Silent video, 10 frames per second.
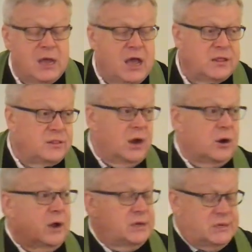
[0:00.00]
and
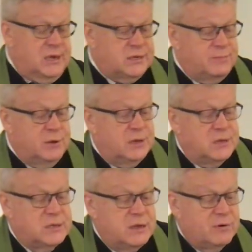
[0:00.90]
their assessment
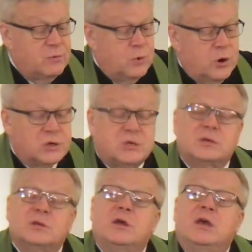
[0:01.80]
is even worse.